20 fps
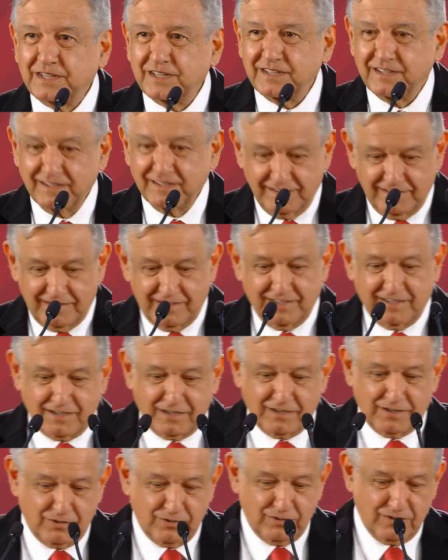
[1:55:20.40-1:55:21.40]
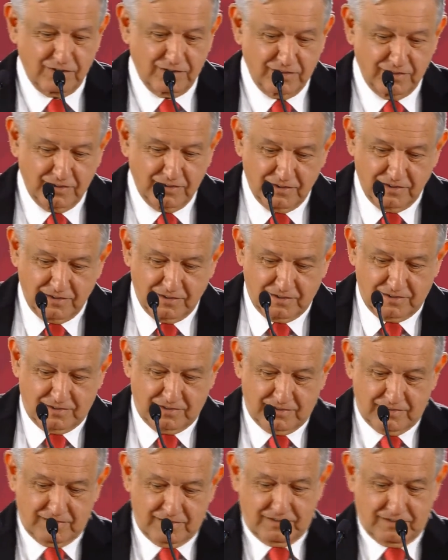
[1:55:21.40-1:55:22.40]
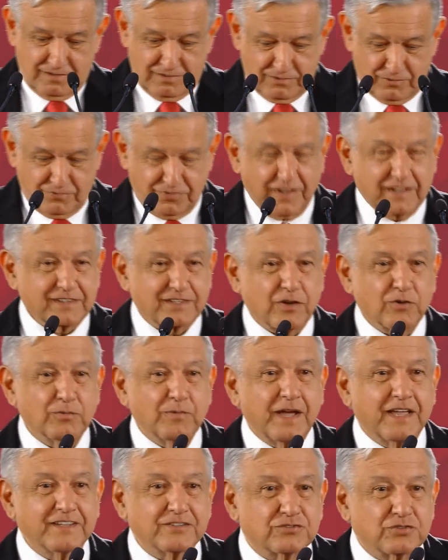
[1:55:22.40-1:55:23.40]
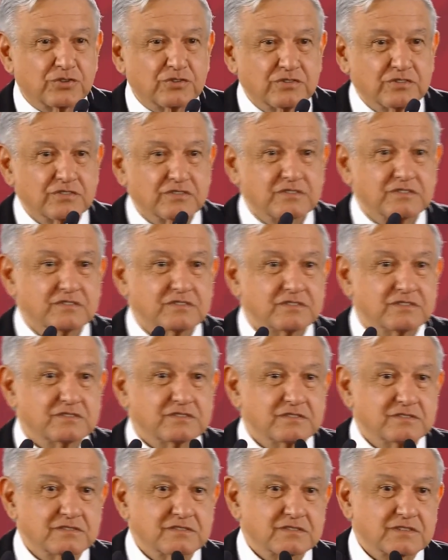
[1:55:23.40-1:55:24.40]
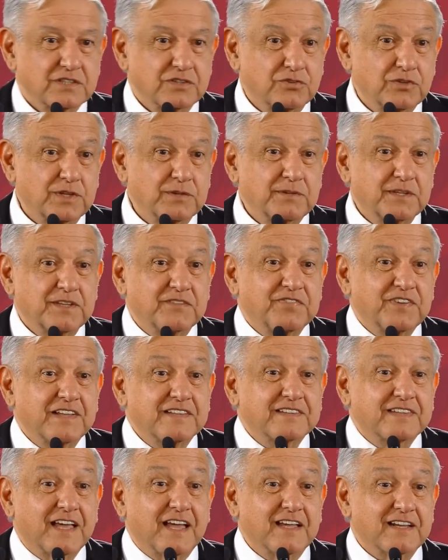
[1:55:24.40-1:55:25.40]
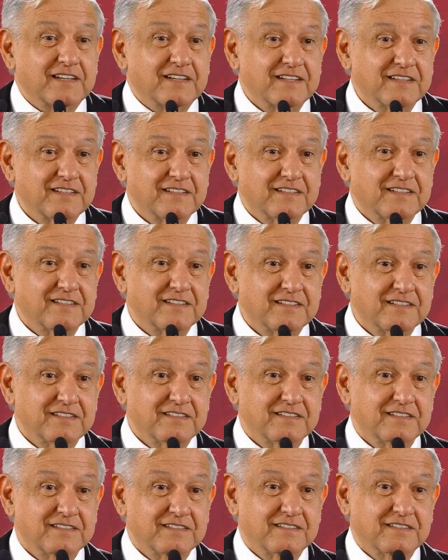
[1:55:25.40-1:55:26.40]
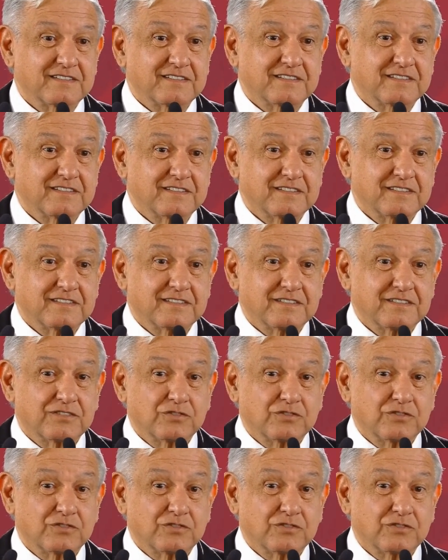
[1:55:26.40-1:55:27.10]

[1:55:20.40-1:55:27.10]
I always put the uh, example that they need a teacher, that they should not have a